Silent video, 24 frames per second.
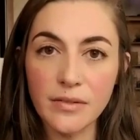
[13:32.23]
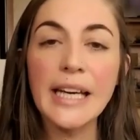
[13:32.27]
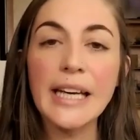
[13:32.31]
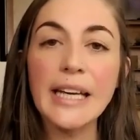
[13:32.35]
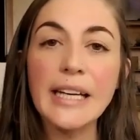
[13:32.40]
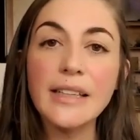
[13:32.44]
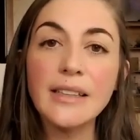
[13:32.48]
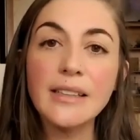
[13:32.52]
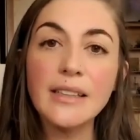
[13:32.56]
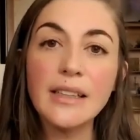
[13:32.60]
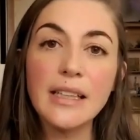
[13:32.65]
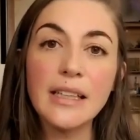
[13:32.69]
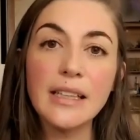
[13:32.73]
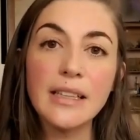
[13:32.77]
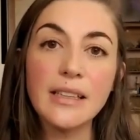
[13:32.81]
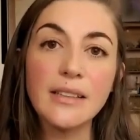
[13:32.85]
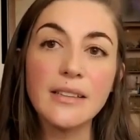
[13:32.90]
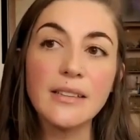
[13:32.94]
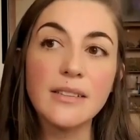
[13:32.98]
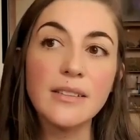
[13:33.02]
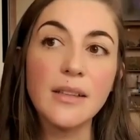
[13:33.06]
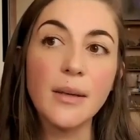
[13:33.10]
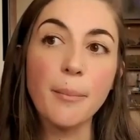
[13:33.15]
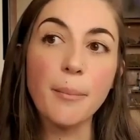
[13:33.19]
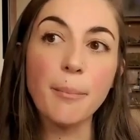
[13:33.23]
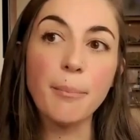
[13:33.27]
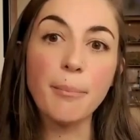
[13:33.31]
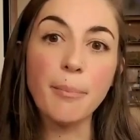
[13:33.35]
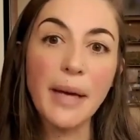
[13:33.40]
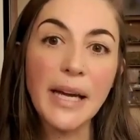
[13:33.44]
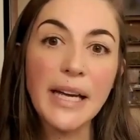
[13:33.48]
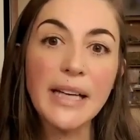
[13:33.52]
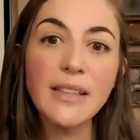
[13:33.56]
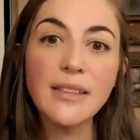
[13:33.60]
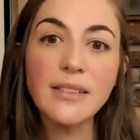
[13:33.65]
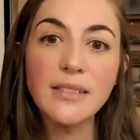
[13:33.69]
it is
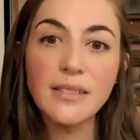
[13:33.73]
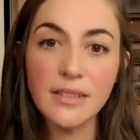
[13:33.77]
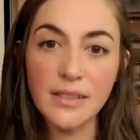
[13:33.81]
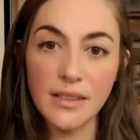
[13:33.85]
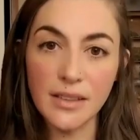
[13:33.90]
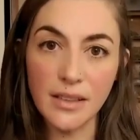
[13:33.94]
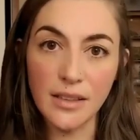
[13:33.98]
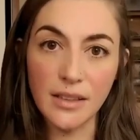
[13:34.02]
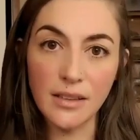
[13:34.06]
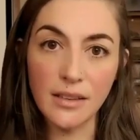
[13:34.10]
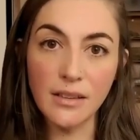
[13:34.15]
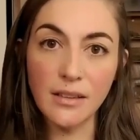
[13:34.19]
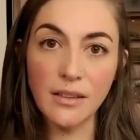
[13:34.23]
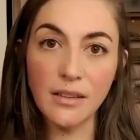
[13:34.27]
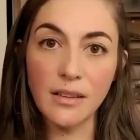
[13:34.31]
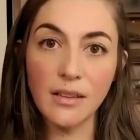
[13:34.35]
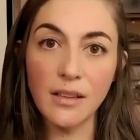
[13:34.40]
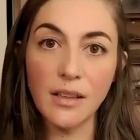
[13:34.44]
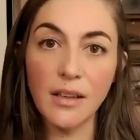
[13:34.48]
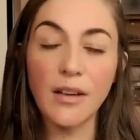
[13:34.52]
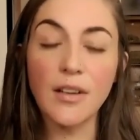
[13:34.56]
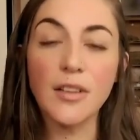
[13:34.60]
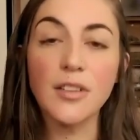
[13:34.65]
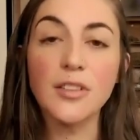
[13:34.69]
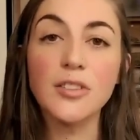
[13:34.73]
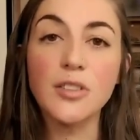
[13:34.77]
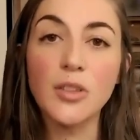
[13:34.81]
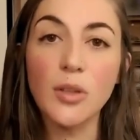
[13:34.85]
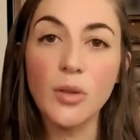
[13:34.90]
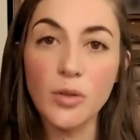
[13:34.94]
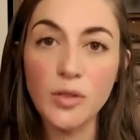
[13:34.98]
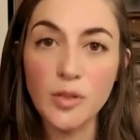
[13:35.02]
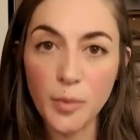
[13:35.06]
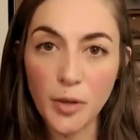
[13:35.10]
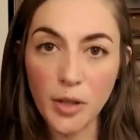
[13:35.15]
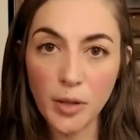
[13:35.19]
based in our
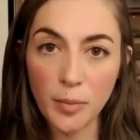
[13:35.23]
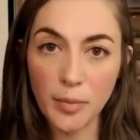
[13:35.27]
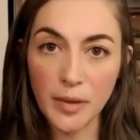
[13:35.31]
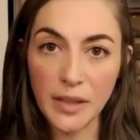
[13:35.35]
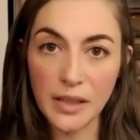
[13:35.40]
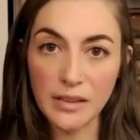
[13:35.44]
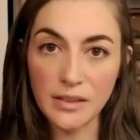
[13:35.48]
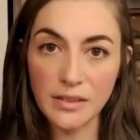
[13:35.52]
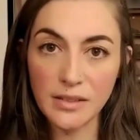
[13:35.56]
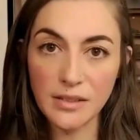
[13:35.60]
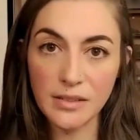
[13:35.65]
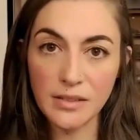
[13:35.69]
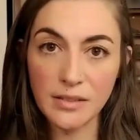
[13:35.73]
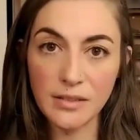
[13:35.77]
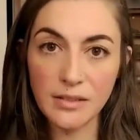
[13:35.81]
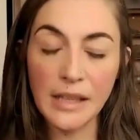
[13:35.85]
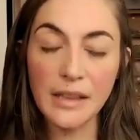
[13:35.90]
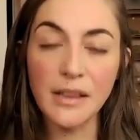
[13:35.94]
soul's purpose,